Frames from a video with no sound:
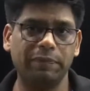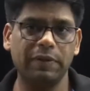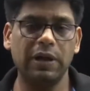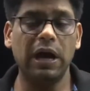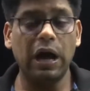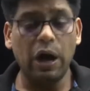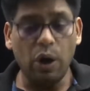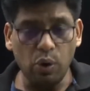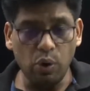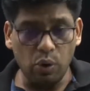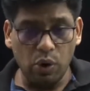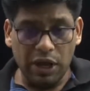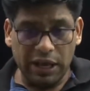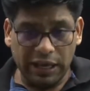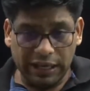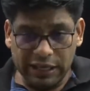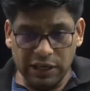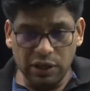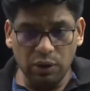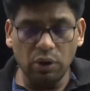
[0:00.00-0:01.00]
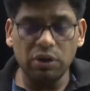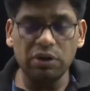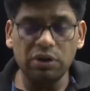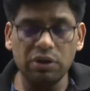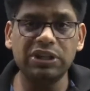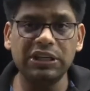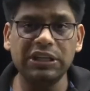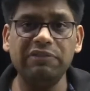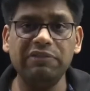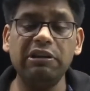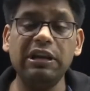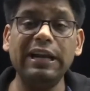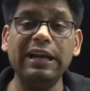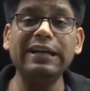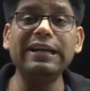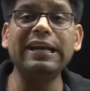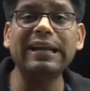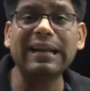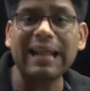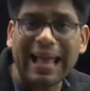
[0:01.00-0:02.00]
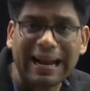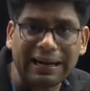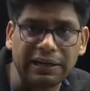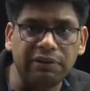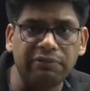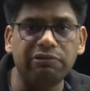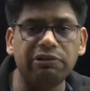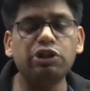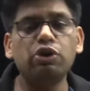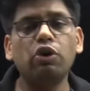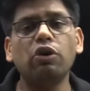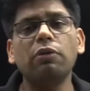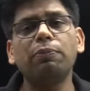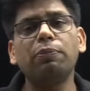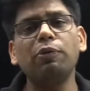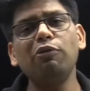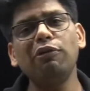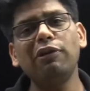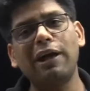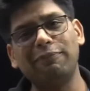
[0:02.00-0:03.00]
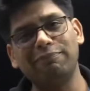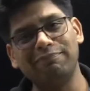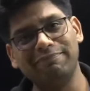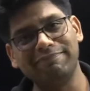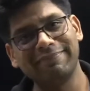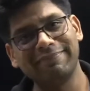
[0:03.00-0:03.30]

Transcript: how he or she will interact with your program.